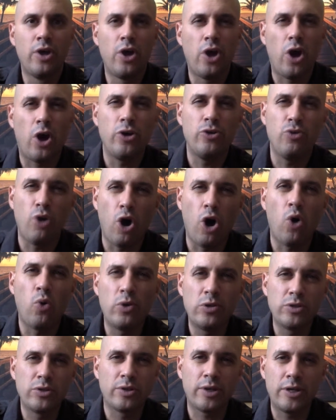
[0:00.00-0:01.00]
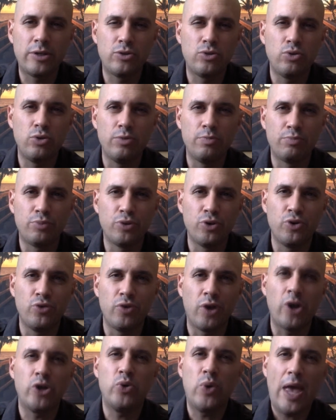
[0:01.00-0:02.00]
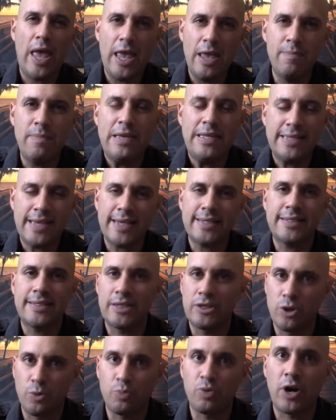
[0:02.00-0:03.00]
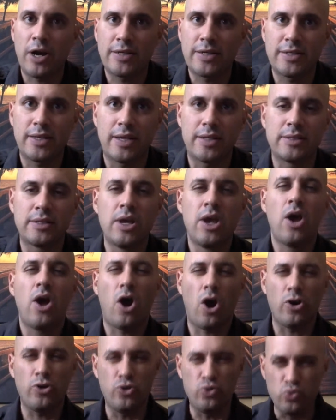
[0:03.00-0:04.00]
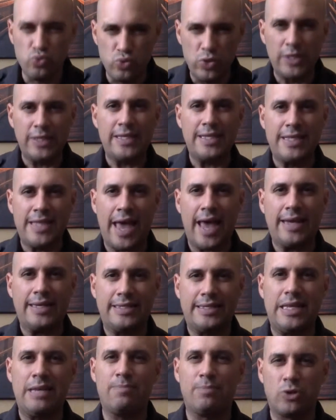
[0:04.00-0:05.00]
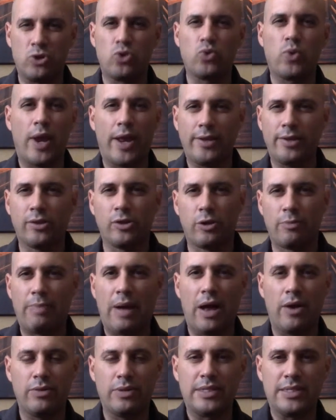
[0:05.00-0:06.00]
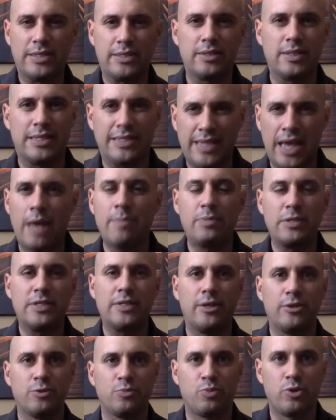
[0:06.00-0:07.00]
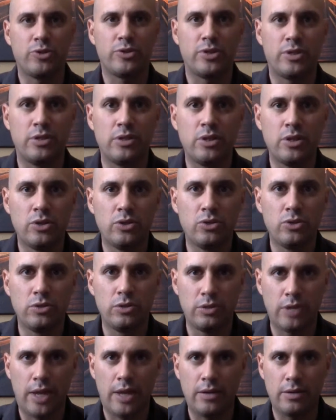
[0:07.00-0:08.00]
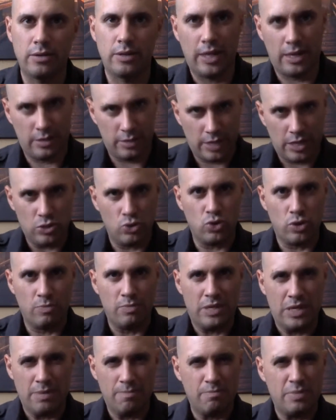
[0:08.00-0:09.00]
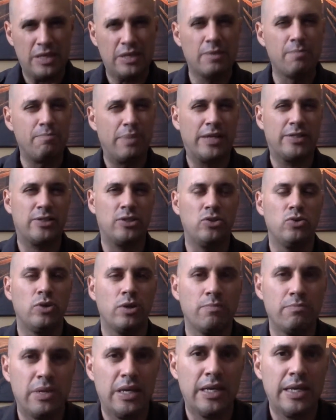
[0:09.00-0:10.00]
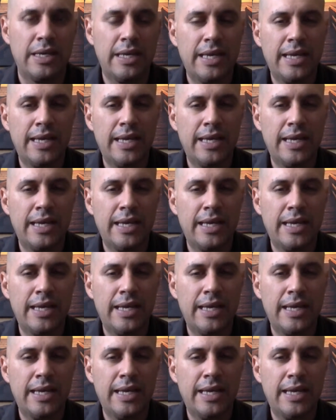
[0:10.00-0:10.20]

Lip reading: Are you always looking to improve? Are you A/B testing your process? Are you really that deep and granular about the type of salesperson that you can be, being the best that you can be?